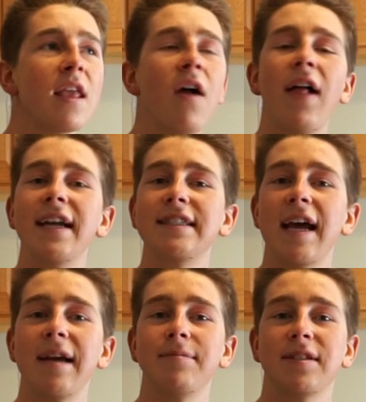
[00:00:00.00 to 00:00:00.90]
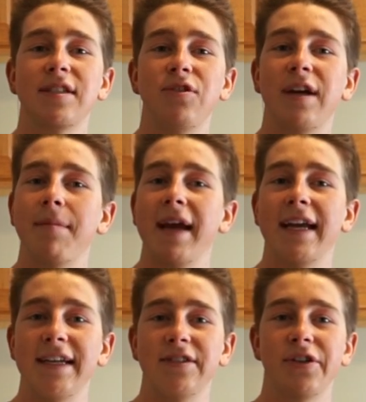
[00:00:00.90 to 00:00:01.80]
A lot of times you can make
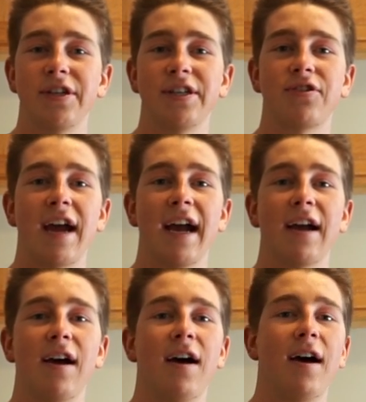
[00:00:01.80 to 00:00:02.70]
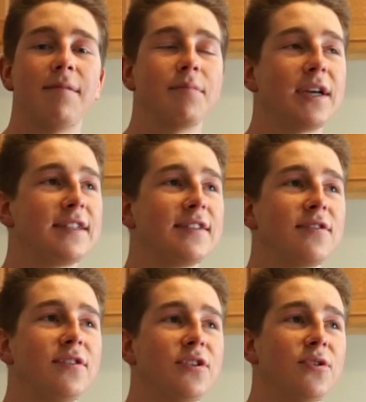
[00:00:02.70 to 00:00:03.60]
it easier to track. Places
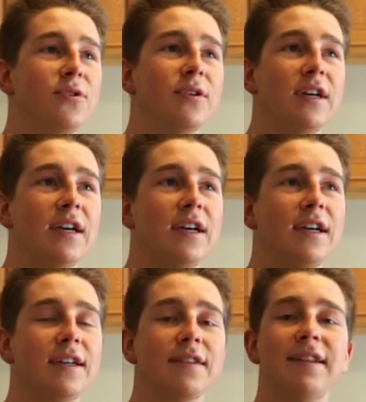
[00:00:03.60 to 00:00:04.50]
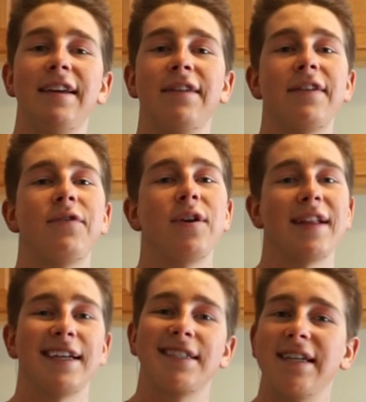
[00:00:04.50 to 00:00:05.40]
will do, even if you get
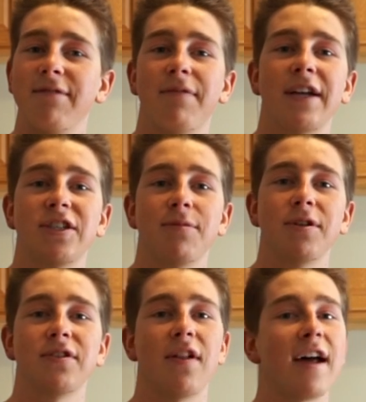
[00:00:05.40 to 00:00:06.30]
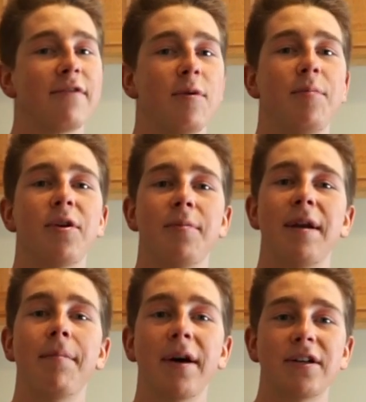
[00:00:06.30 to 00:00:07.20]
like steamed vegetables, a lot of them will put them in
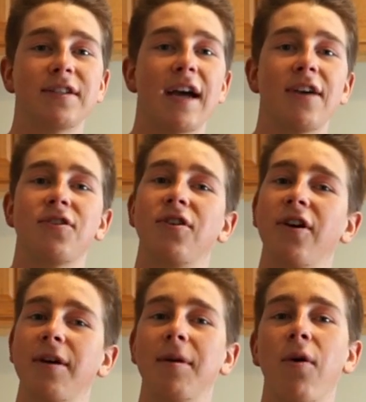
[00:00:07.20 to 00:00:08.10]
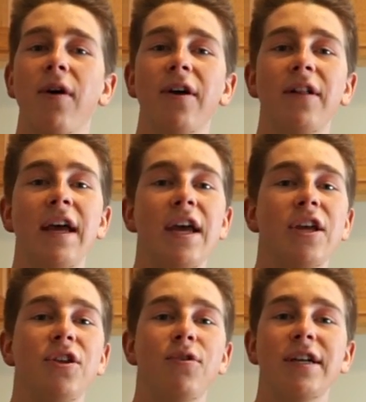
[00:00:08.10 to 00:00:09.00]
a butter sauce or cook them in oil.
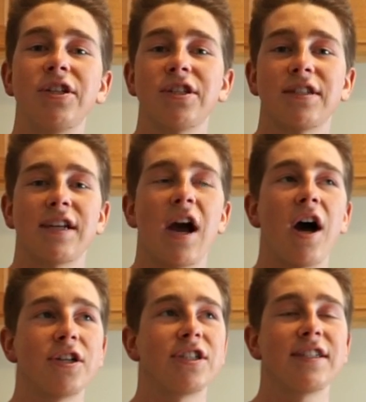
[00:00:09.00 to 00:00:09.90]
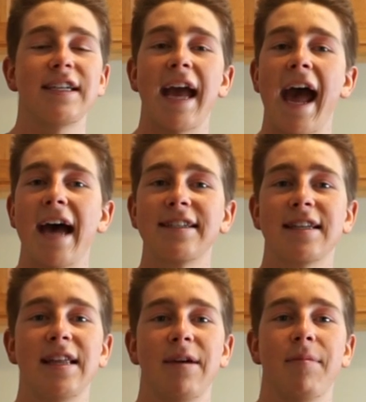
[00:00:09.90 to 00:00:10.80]
You can just consciously ask
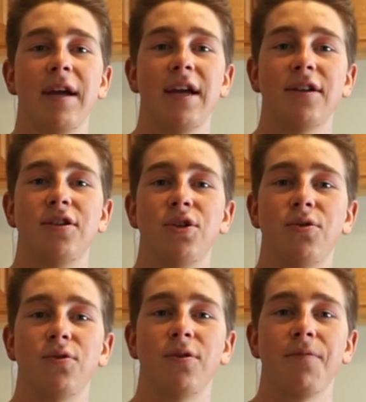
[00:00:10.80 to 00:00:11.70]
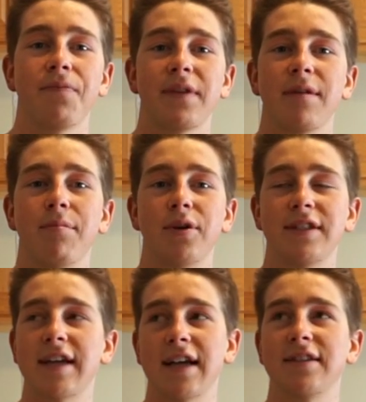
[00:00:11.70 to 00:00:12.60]
them to put
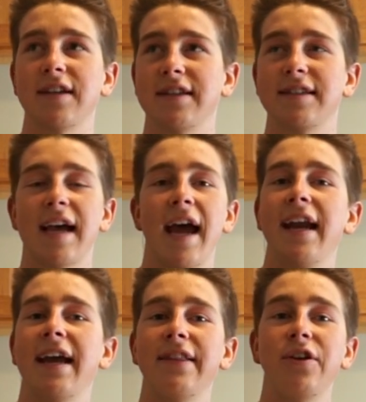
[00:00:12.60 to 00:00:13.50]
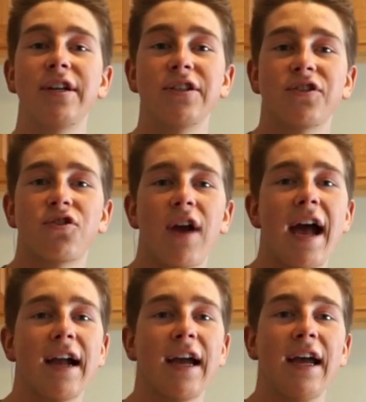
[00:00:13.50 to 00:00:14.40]
sauces on the side, and then you can just
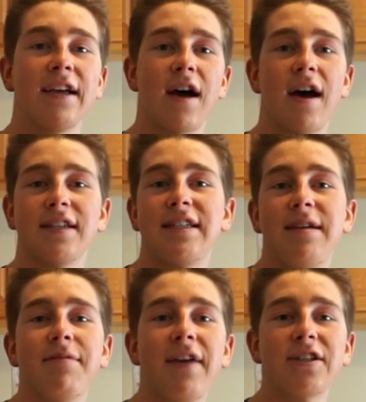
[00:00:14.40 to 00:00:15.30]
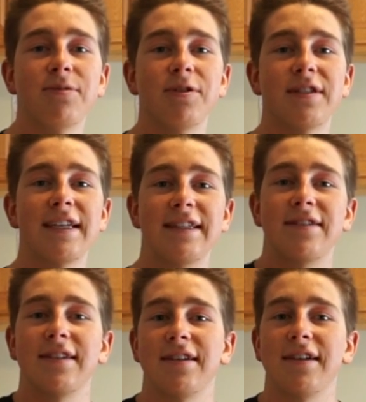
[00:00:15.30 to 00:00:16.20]
track steamed vegetables.
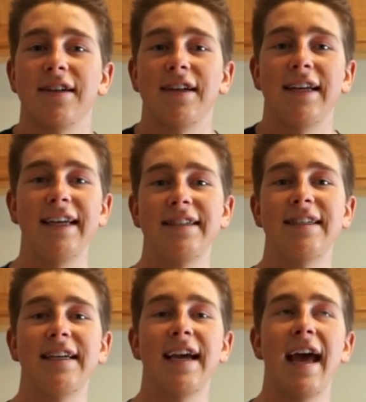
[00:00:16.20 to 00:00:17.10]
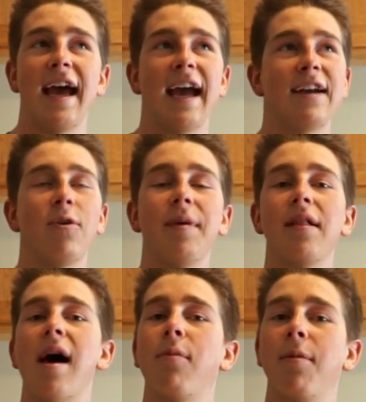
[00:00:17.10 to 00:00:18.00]
It's easy, and it'll be a
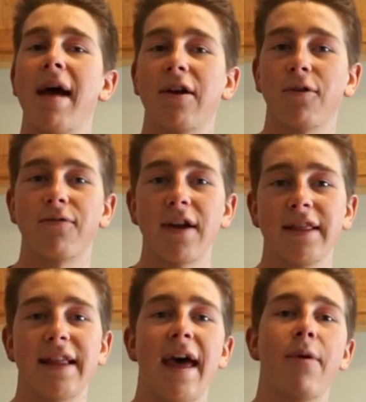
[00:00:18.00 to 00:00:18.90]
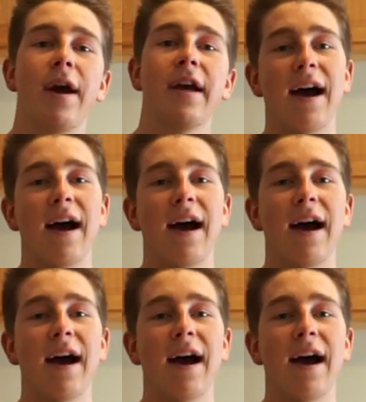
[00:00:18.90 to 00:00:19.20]
lot more macro friendly that way.